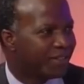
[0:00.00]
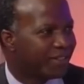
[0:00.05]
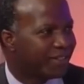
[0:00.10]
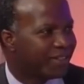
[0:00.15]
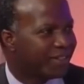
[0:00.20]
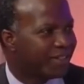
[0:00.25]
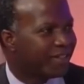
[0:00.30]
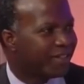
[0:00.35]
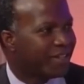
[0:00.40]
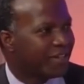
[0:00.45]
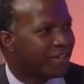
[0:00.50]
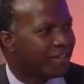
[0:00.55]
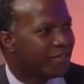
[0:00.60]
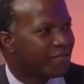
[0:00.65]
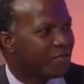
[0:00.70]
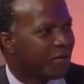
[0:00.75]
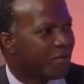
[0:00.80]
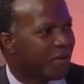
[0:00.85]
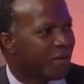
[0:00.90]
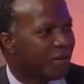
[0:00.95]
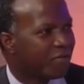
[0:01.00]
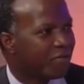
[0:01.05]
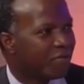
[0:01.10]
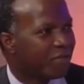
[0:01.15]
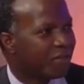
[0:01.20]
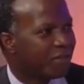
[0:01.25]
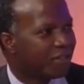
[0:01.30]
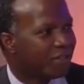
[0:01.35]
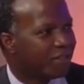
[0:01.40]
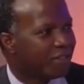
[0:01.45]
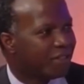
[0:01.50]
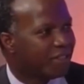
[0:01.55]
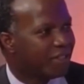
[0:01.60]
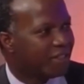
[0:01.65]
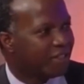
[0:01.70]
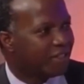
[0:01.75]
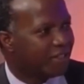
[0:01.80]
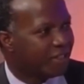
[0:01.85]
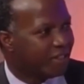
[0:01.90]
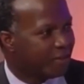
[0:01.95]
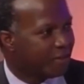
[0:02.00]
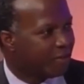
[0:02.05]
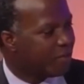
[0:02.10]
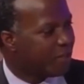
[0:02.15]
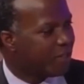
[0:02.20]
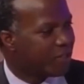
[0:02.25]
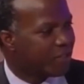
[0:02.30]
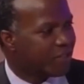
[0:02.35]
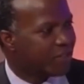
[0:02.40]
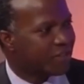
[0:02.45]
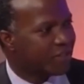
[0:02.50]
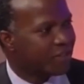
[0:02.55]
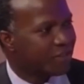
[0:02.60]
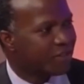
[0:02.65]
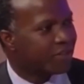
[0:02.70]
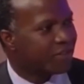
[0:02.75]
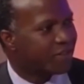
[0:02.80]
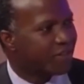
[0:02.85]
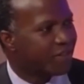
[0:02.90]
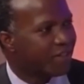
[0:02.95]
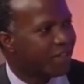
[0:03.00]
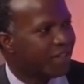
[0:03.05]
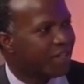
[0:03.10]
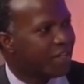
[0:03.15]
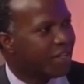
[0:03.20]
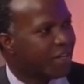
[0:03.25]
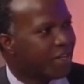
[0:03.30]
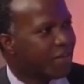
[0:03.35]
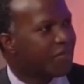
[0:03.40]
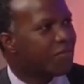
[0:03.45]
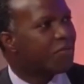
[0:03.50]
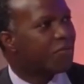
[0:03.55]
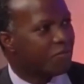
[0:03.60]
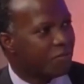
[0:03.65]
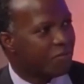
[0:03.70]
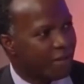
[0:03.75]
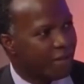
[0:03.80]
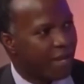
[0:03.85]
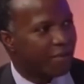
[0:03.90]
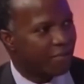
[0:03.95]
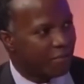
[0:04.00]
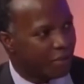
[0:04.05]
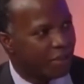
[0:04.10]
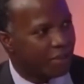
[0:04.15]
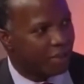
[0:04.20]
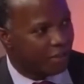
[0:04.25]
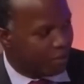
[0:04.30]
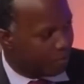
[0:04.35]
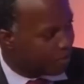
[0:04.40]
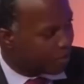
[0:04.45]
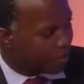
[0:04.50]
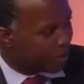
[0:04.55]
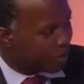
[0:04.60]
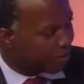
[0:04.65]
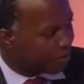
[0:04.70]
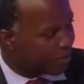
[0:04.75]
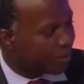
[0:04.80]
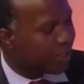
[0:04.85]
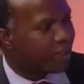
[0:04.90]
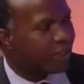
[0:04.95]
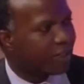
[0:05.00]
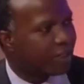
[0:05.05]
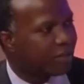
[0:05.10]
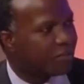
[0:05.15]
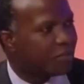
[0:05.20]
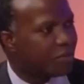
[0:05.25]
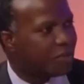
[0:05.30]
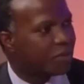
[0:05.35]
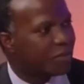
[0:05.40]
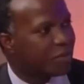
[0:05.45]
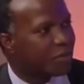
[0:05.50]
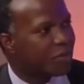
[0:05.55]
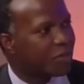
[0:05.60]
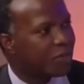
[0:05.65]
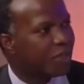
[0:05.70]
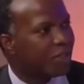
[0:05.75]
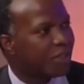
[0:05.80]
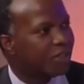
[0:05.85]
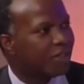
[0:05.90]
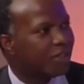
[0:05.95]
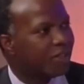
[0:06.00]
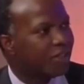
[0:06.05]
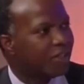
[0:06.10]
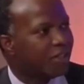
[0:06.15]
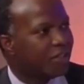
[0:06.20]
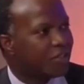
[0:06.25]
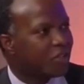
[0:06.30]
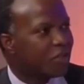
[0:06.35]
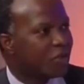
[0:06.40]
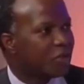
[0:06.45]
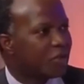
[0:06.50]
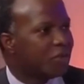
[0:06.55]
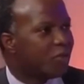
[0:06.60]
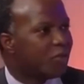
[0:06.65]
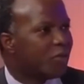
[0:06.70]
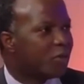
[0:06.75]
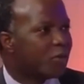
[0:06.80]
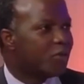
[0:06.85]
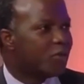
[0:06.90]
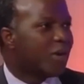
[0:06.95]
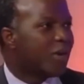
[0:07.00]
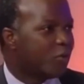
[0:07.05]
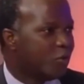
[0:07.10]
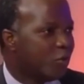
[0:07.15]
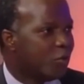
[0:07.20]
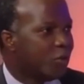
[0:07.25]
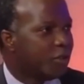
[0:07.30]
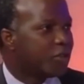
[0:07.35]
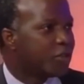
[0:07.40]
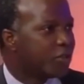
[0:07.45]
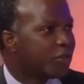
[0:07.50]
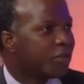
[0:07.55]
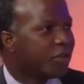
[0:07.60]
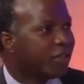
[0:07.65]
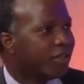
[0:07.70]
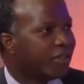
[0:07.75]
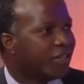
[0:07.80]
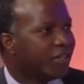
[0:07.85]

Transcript: Not as my wife, but the the, the big sisters. Um, like playing the number games, like uh, Peter was saying. Yeah. So they want to outdo each other.